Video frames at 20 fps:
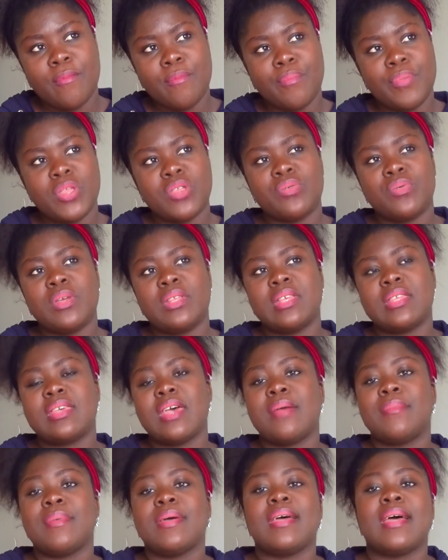between the
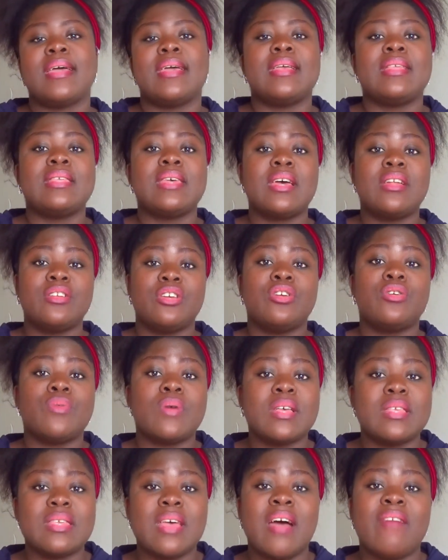time I entered the
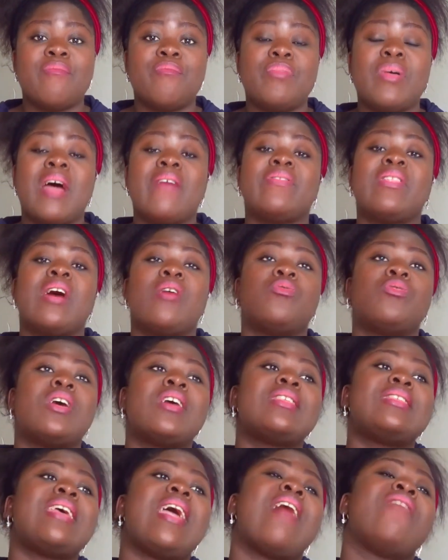US, I'll
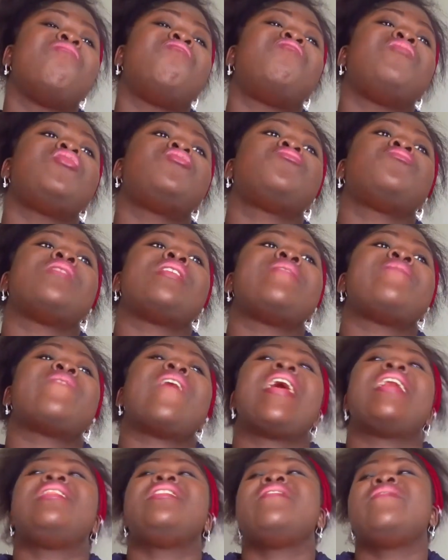not say I've been to, in
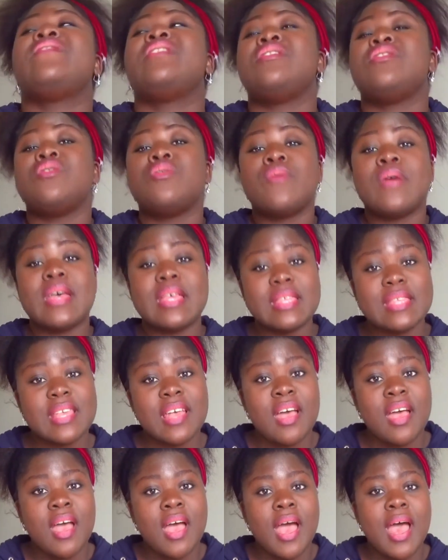fact, I live in the US,
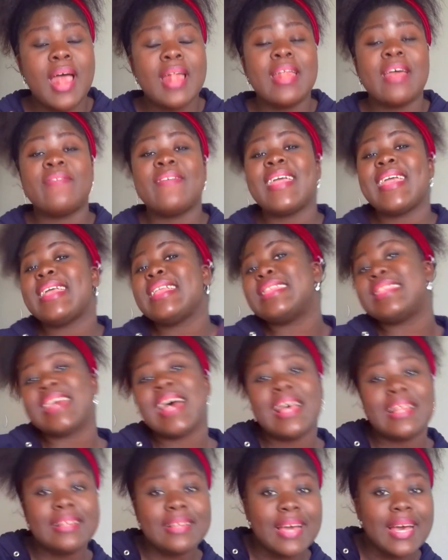and I've
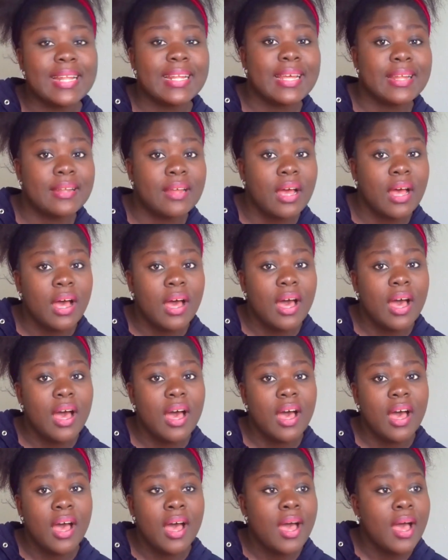entered Canada.
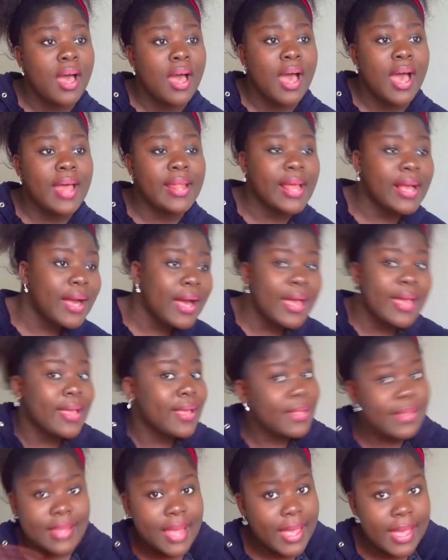And I can
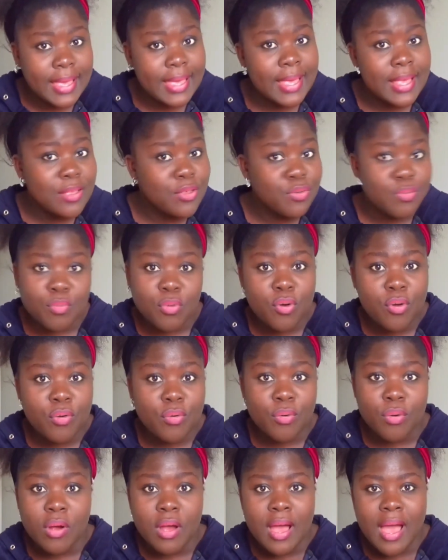enter again
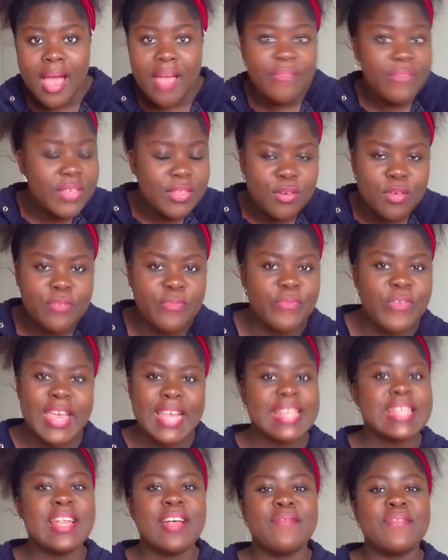tomorrow. I feel just
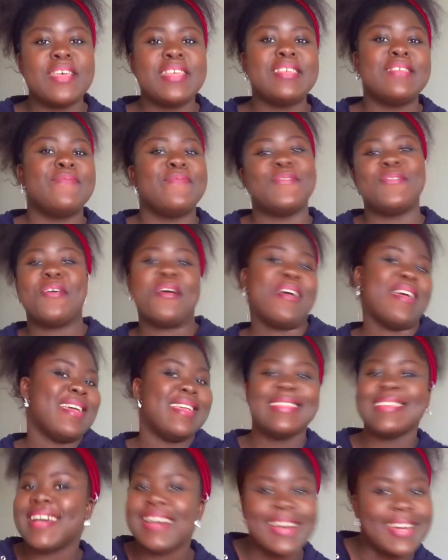vexed now after this video, I
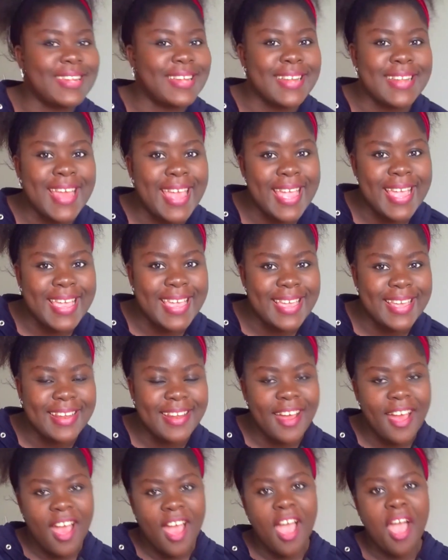enter Canada again.
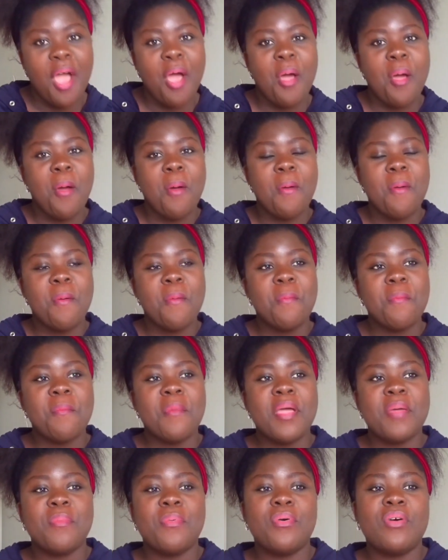
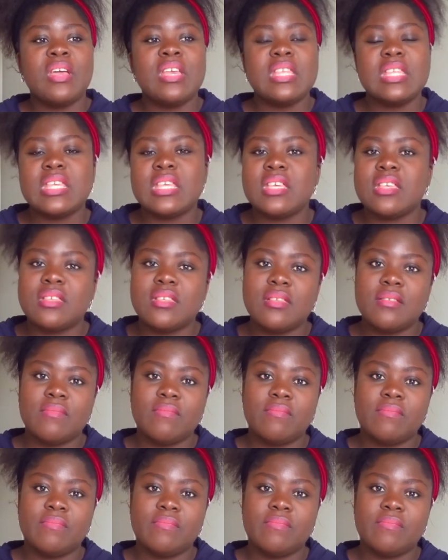My point is,